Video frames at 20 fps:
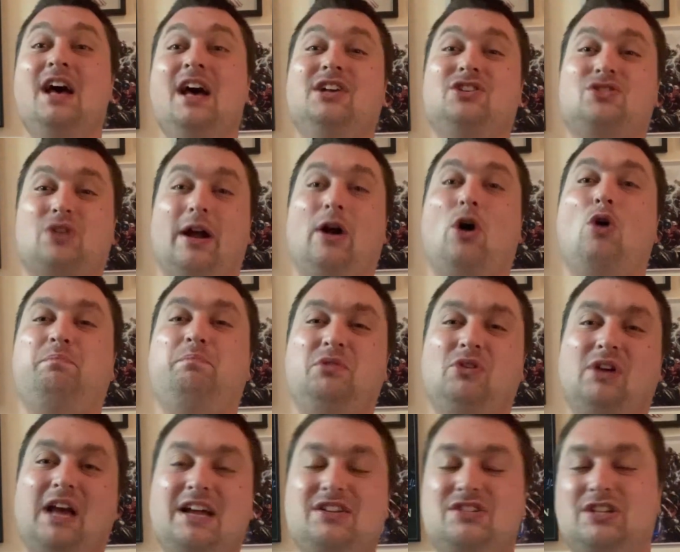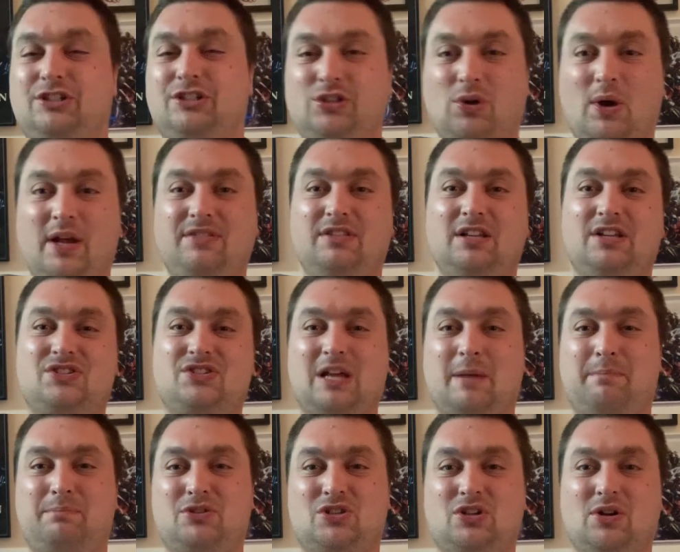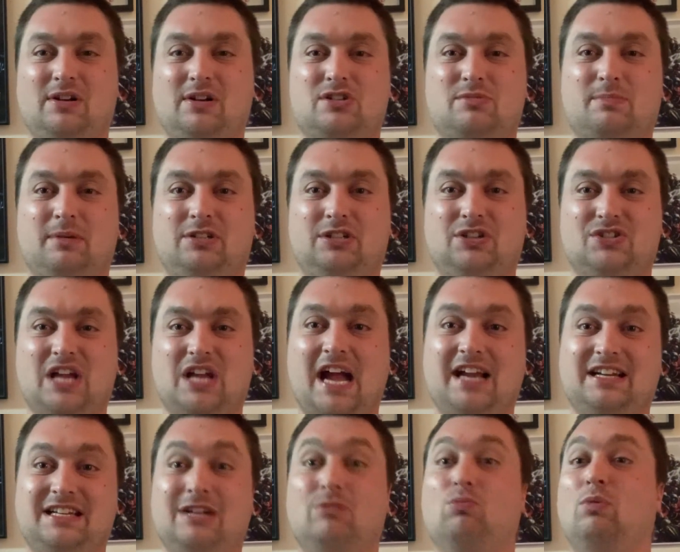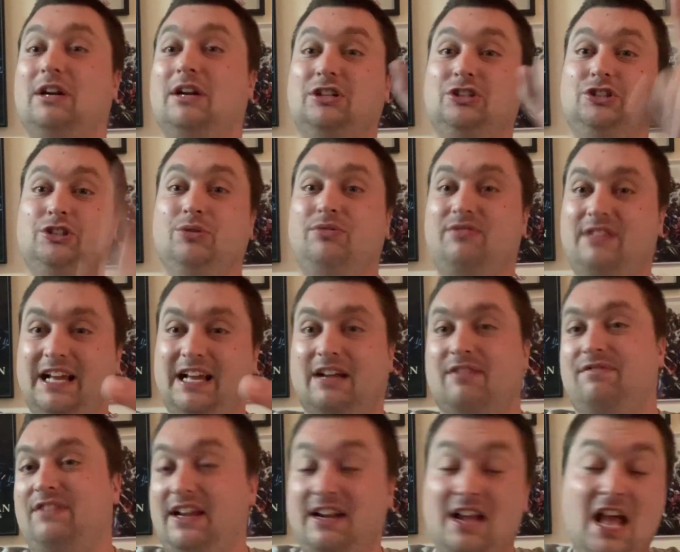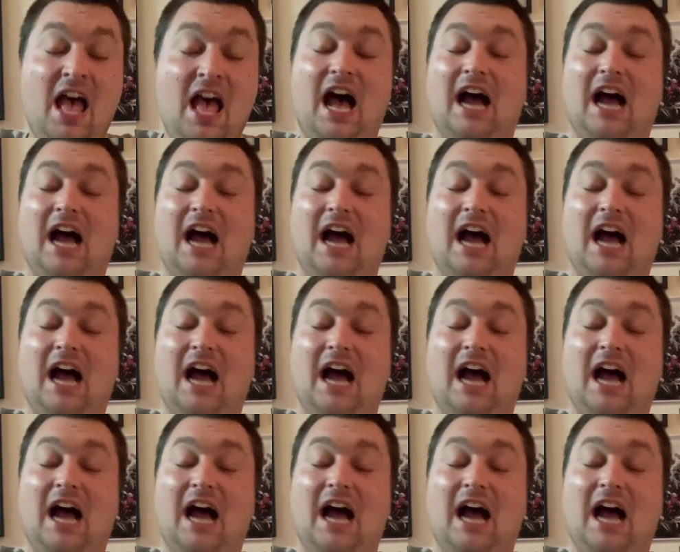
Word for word: So I hope you guys enjoyed this episode as much as I did. What did you think of it?